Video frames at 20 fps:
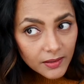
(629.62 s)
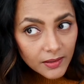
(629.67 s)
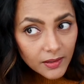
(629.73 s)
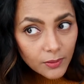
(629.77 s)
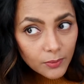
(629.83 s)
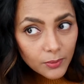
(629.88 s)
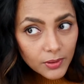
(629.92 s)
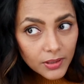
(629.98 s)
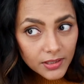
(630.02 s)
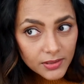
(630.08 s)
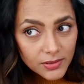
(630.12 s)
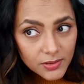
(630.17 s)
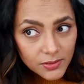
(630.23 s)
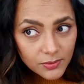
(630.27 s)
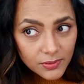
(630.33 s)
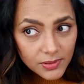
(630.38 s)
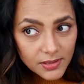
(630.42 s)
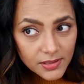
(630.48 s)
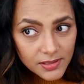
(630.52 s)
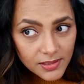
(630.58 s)
now what I do
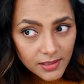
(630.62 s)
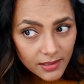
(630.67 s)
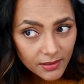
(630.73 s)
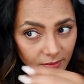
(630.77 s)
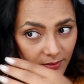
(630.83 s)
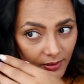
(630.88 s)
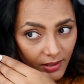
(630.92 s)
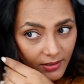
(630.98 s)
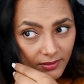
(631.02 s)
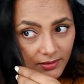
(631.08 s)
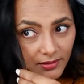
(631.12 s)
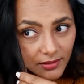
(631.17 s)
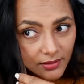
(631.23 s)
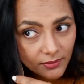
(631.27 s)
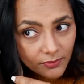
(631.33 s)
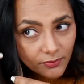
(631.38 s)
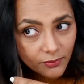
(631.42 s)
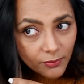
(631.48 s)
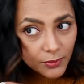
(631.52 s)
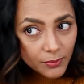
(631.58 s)
is, rather
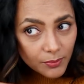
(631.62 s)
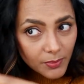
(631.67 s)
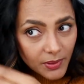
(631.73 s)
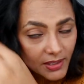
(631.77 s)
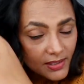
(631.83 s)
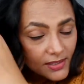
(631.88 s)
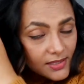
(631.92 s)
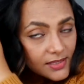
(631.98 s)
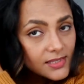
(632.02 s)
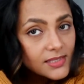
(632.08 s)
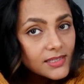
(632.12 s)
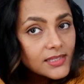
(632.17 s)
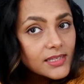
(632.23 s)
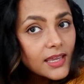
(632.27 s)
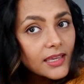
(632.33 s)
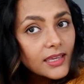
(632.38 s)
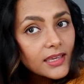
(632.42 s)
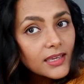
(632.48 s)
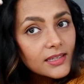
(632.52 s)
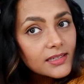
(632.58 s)
than for my
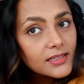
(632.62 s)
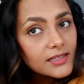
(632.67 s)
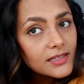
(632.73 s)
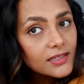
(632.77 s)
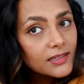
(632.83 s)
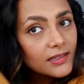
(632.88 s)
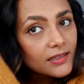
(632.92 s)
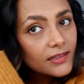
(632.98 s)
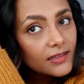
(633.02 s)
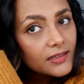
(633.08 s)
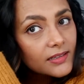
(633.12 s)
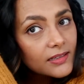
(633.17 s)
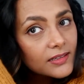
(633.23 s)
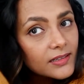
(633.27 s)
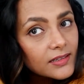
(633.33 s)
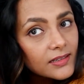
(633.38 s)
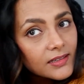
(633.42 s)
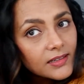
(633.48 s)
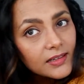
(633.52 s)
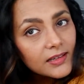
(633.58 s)
second
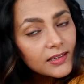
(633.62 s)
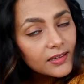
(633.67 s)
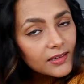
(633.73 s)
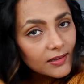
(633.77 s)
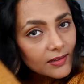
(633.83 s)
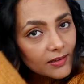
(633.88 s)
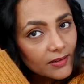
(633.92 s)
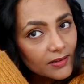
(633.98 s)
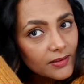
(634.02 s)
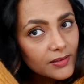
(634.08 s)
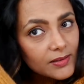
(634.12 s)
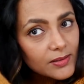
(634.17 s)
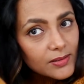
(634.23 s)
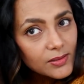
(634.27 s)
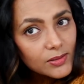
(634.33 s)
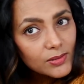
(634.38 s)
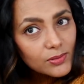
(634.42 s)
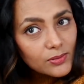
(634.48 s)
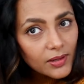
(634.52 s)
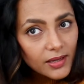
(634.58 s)

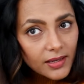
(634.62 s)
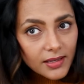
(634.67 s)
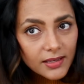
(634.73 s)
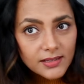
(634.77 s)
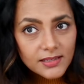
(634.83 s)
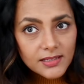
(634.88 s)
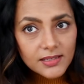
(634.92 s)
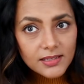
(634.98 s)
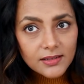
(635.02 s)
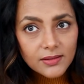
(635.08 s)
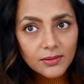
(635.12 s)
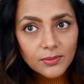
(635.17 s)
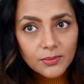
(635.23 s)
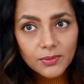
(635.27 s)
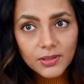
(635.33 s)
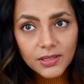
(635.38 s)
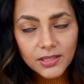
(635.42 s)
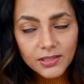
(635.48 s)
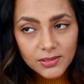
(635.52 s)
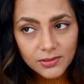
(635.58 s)
strand,
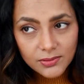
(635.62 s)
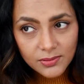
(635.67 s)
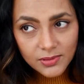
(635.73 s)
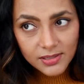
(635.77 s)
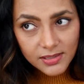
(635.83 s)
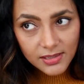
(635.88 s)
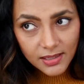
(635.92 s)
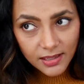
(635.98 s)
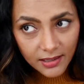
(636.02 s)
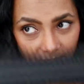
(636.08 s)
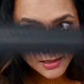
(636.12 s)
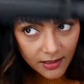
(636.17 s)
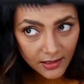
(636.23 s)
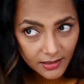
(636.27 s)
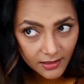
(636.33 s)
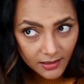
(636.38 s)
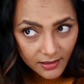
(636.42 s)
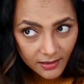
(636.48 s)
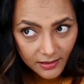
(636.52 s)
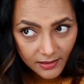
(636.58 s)
what I do is I
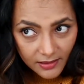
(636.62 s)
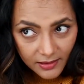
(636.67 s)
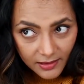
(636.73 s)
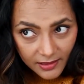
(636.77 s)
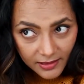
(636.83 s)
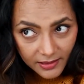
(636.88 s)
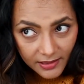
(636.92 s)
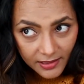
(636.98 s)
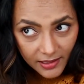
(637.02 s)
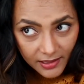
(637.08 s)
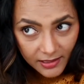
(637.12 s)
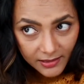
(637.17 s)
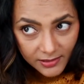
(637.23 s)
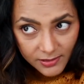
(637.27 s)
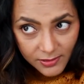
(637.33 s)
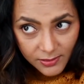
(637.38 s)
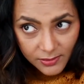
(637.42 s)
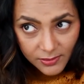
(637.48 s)
again